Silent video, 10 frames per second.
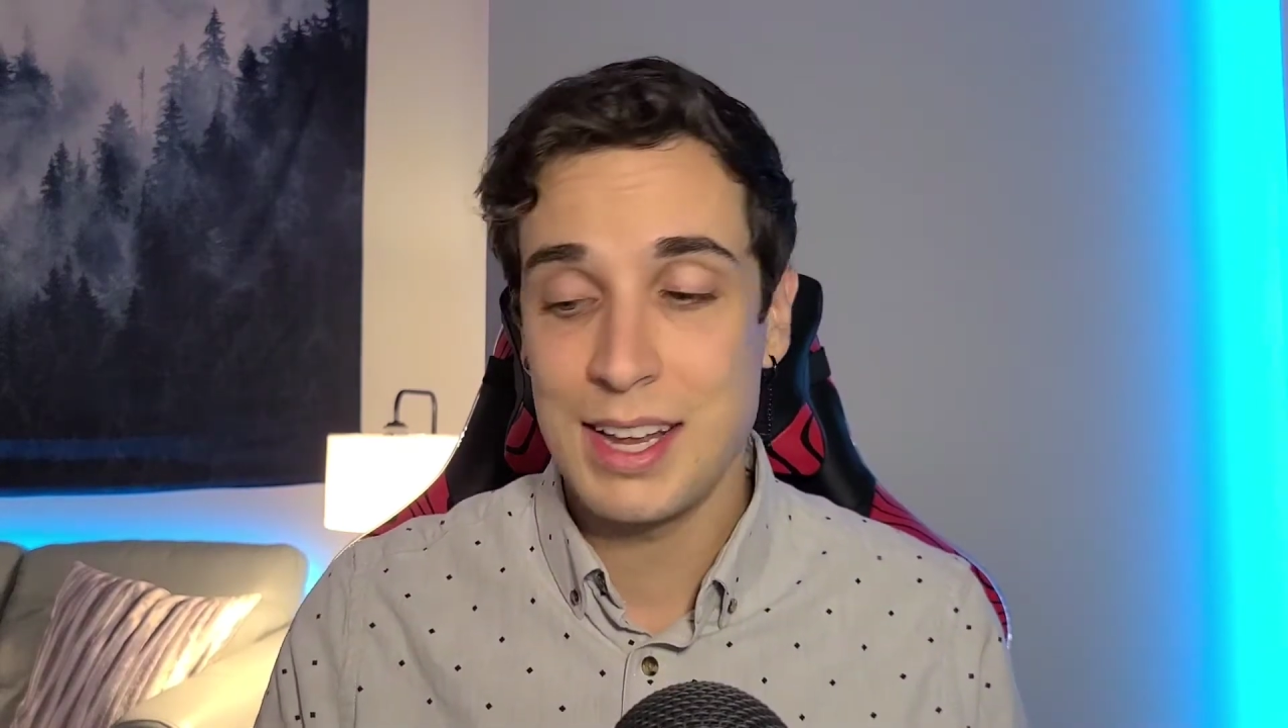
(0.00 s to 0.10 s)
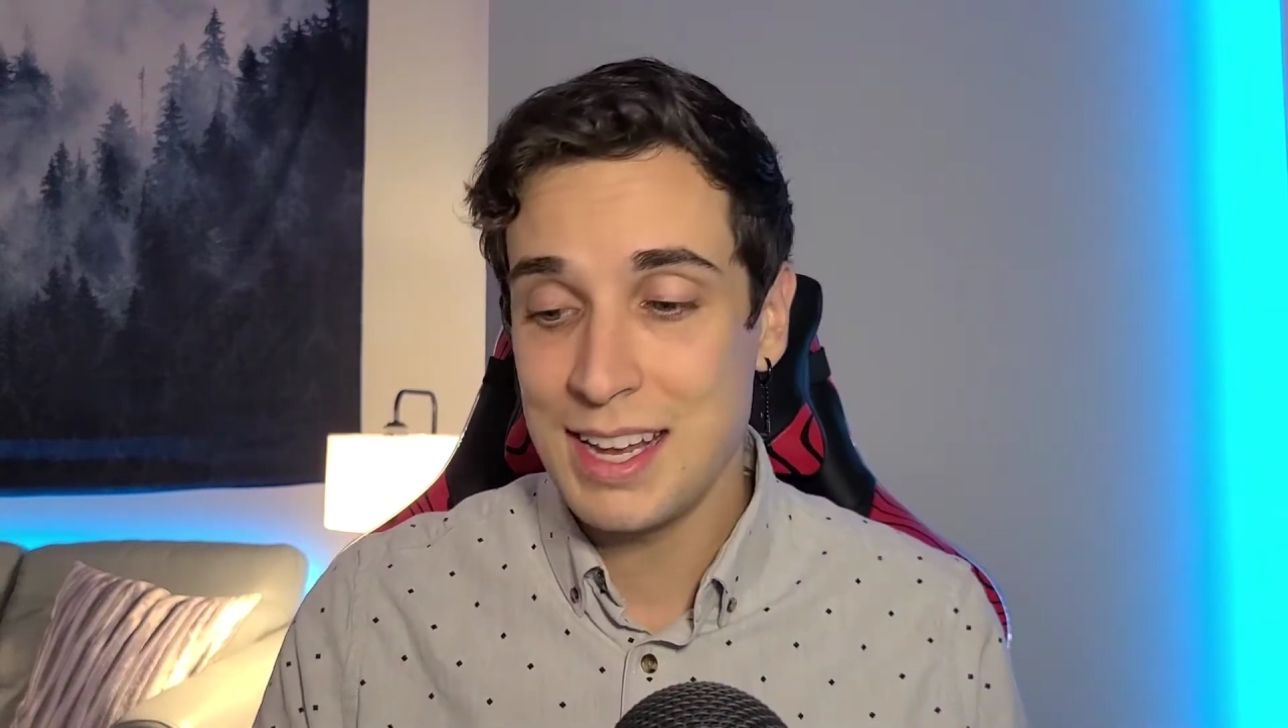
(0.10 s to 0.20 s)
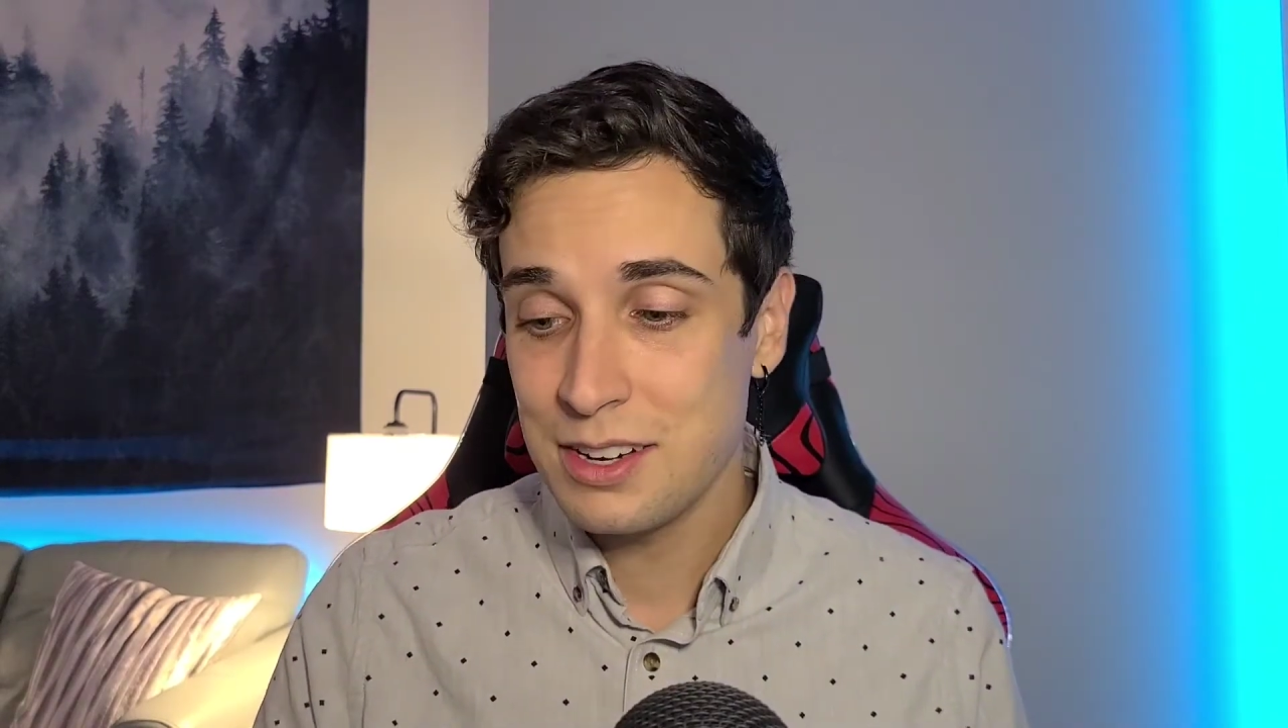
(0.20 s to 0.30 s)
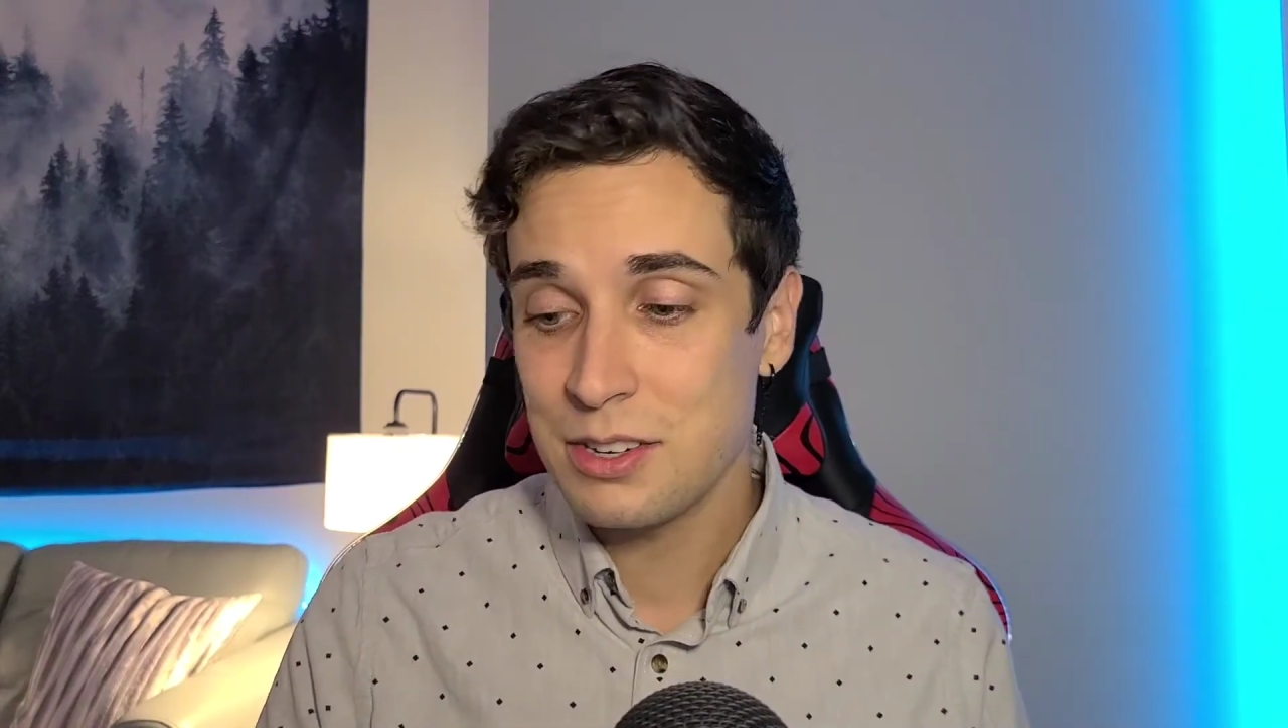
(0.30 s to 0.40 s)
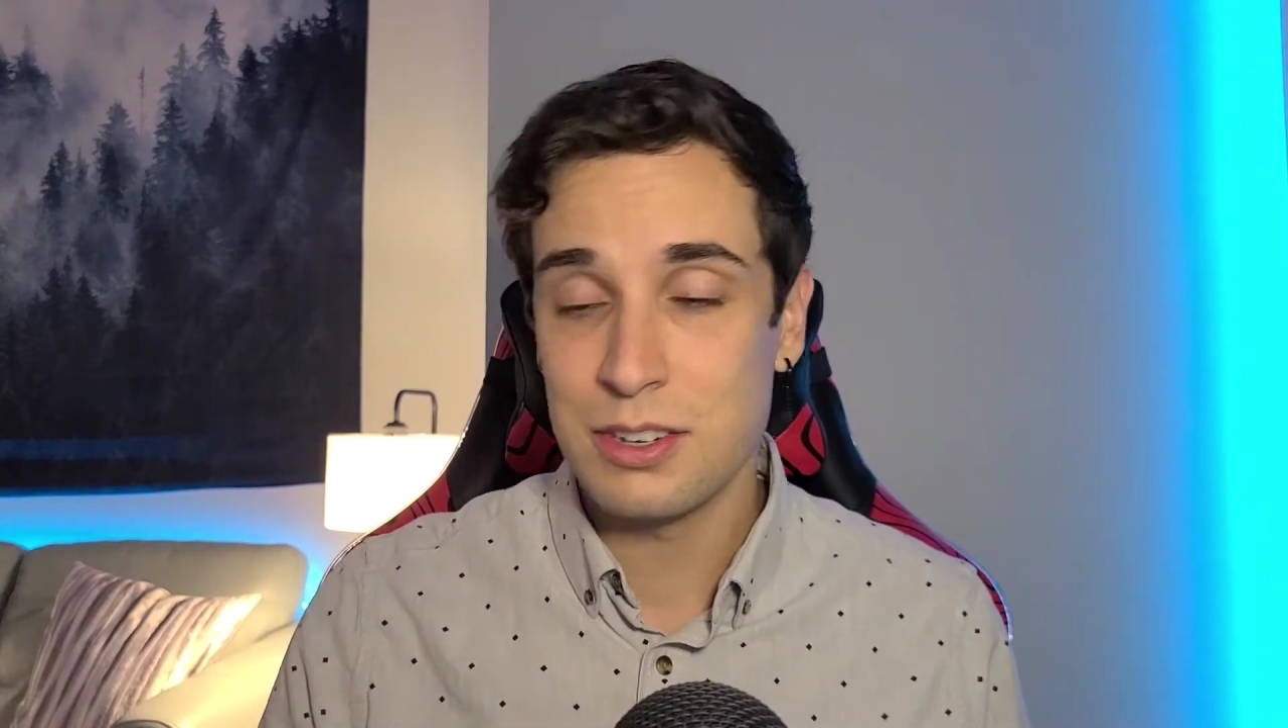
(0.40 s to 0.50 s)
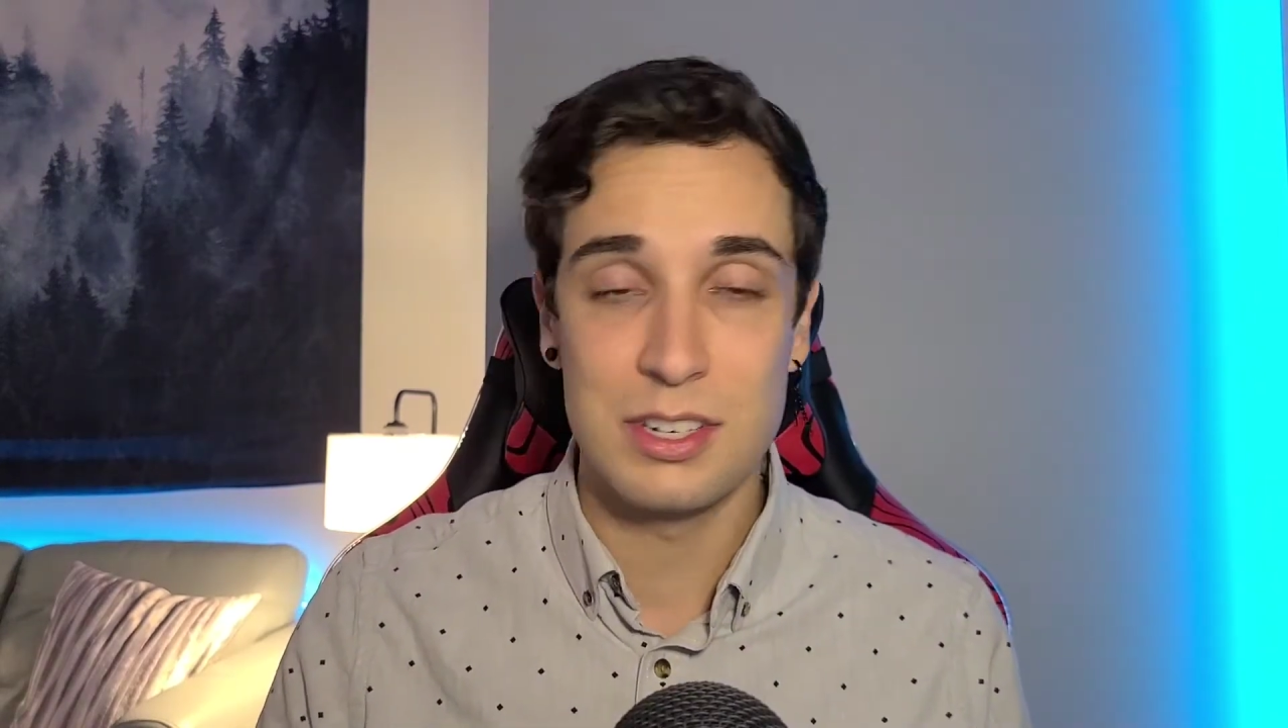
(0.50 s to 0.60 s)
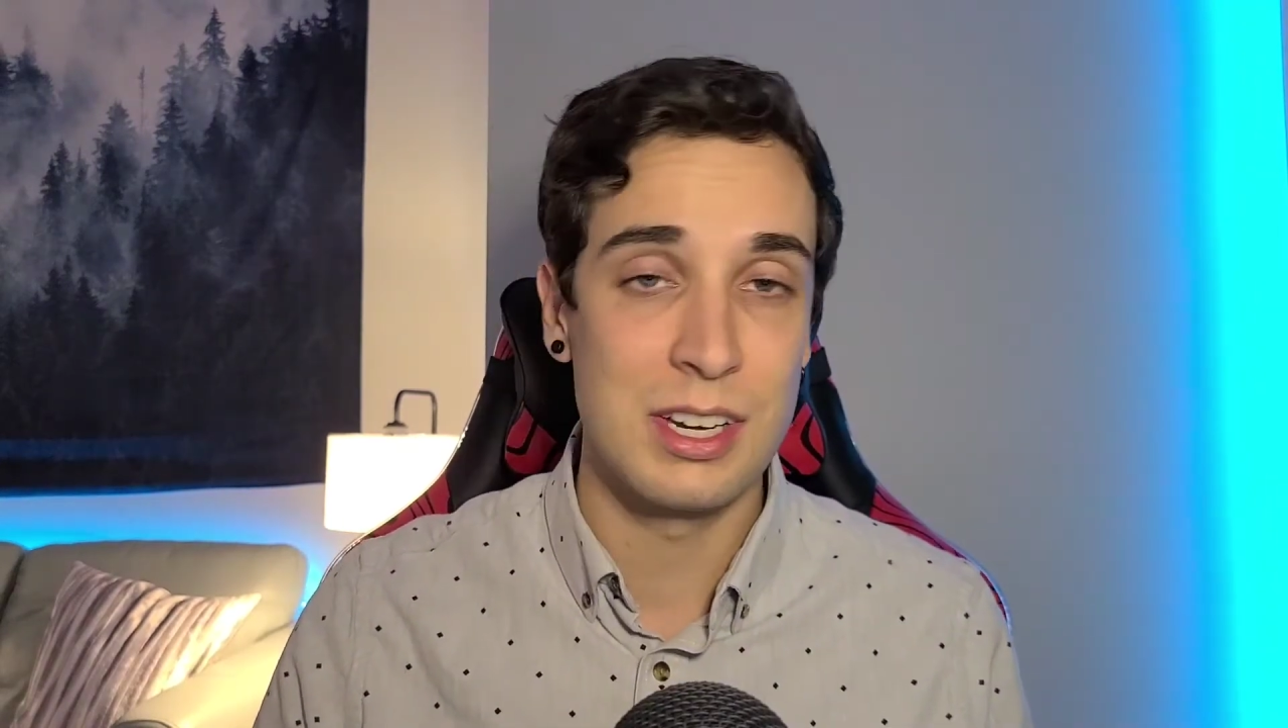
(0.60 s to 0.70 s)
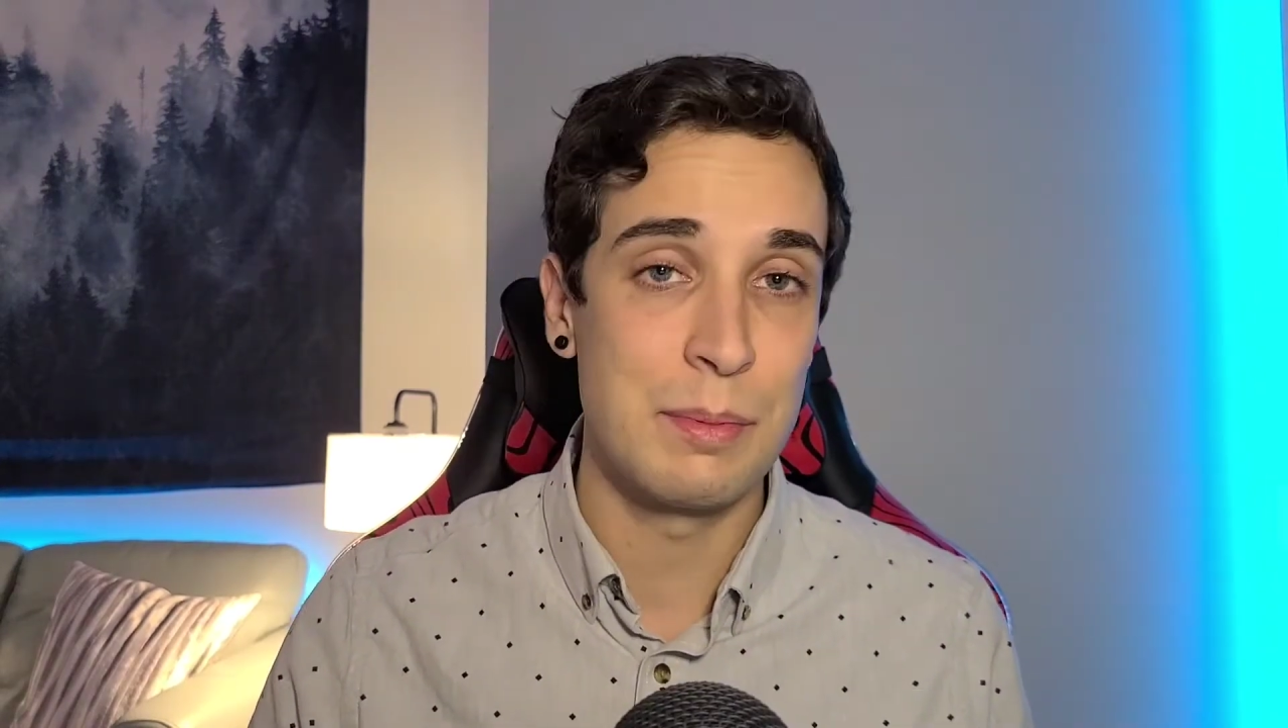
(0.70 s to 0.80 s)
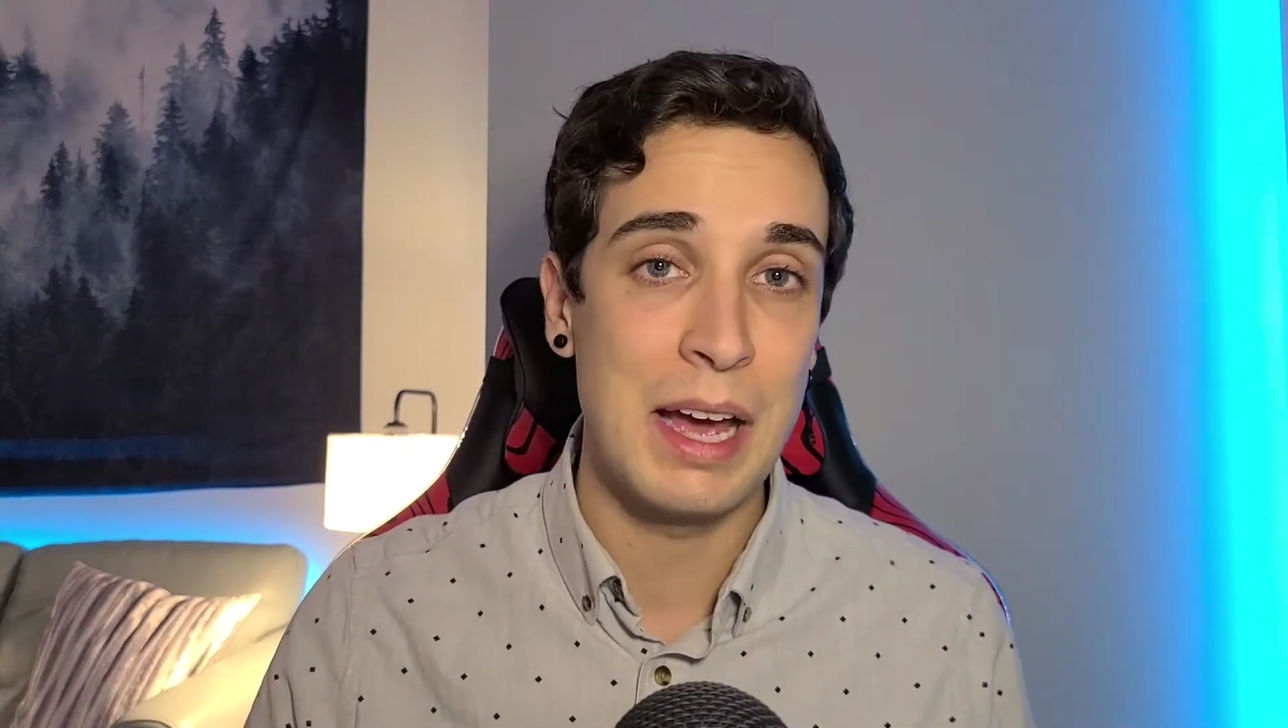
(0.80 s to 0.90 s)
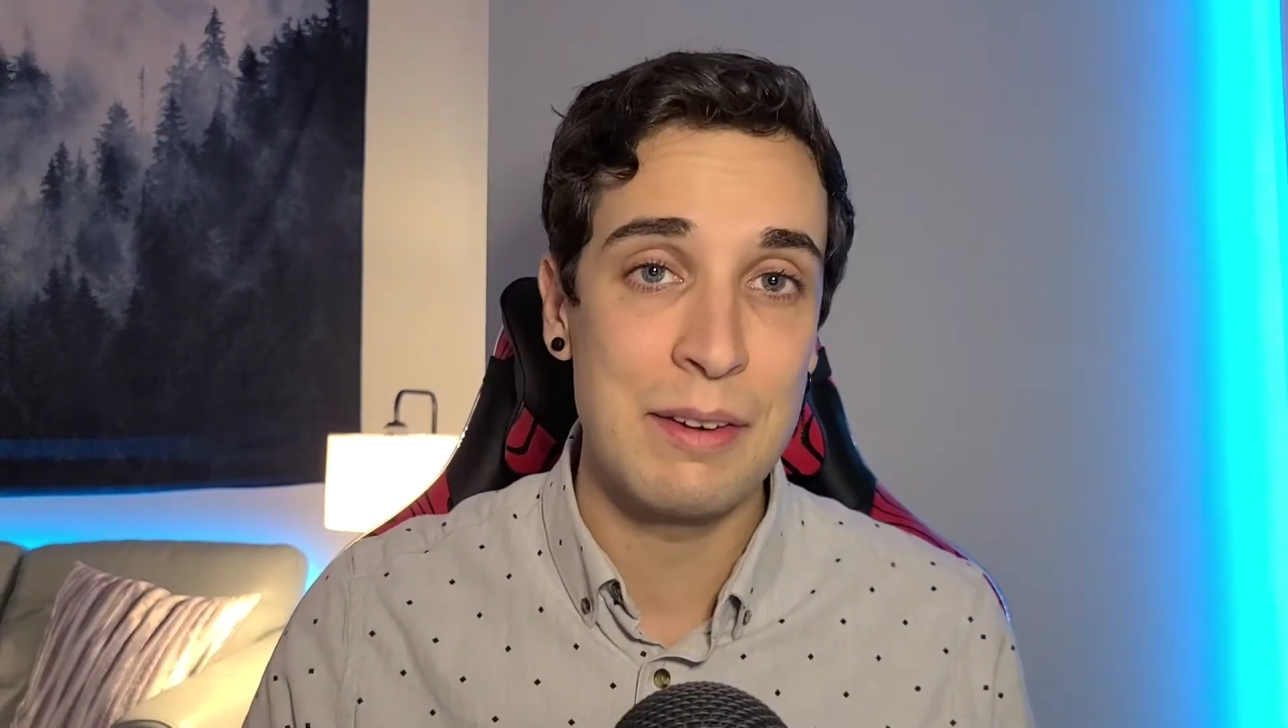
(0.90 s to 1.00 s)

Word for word: internship